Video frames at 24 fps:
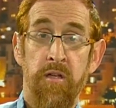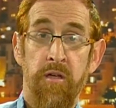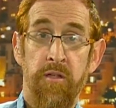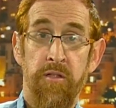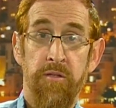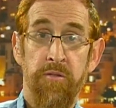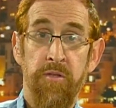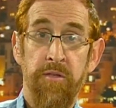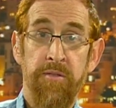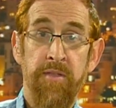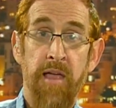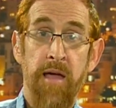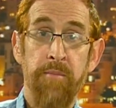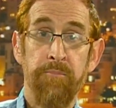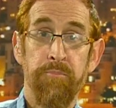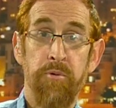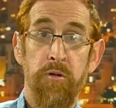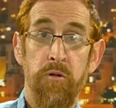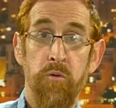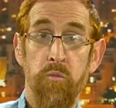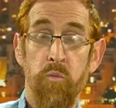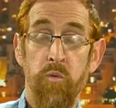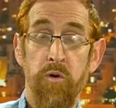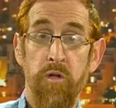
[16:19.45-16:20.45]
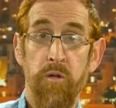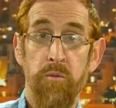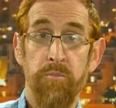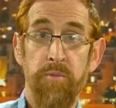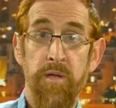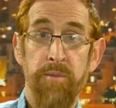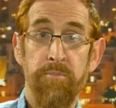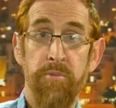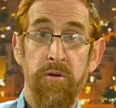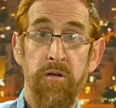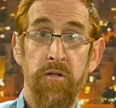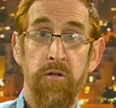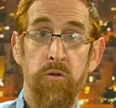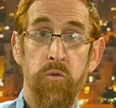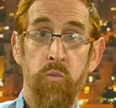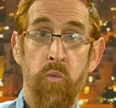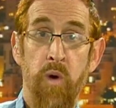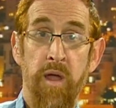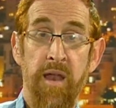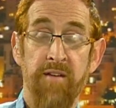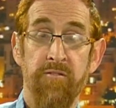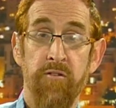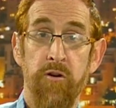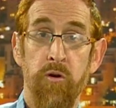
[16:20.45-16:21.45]
The temple will be built
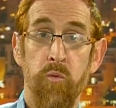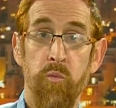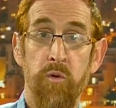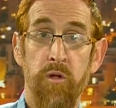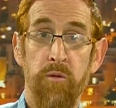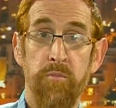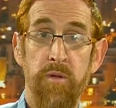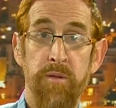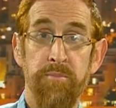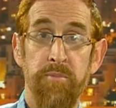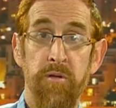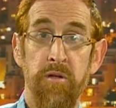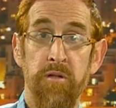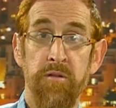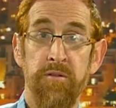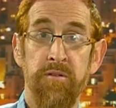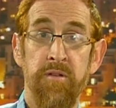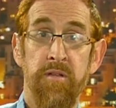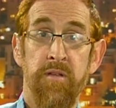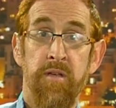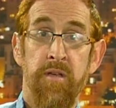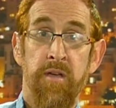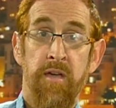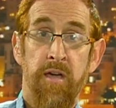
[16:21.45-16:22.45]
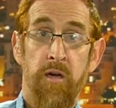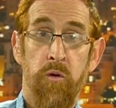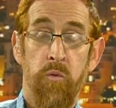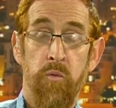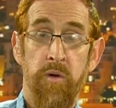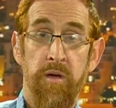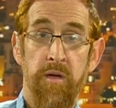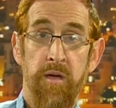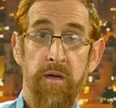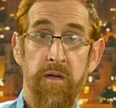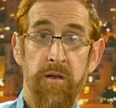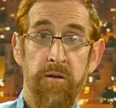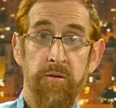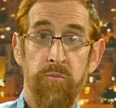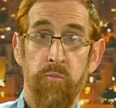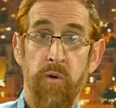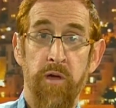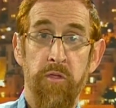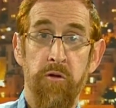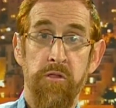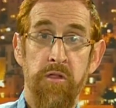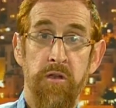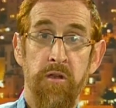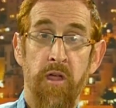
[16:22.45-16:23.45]
whenever it will be built,
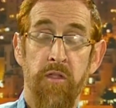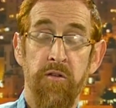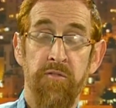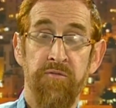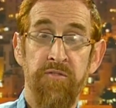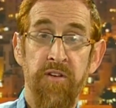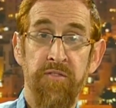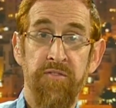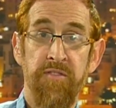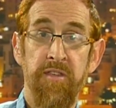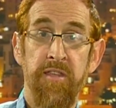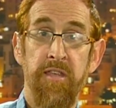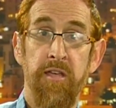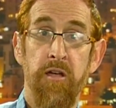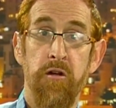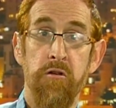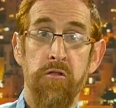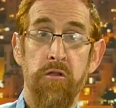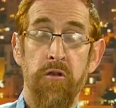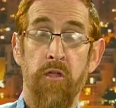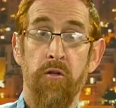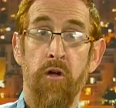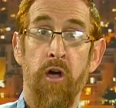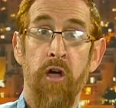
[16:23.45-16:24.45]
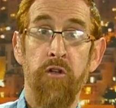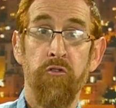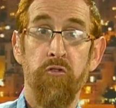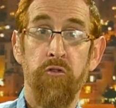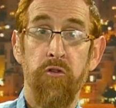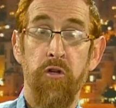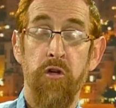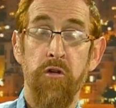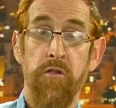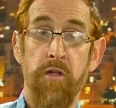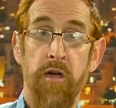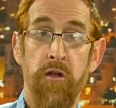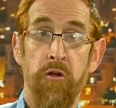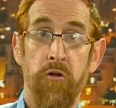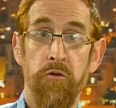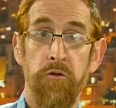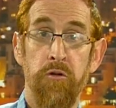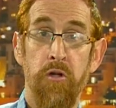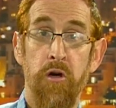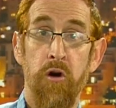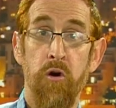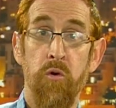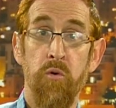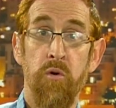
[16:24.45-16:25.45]
whether it's another 50 years, another 100 years, I don't
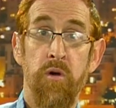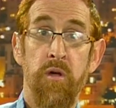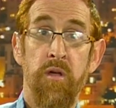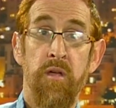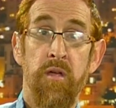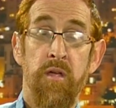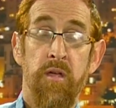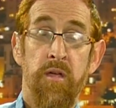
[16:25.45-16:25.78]
know,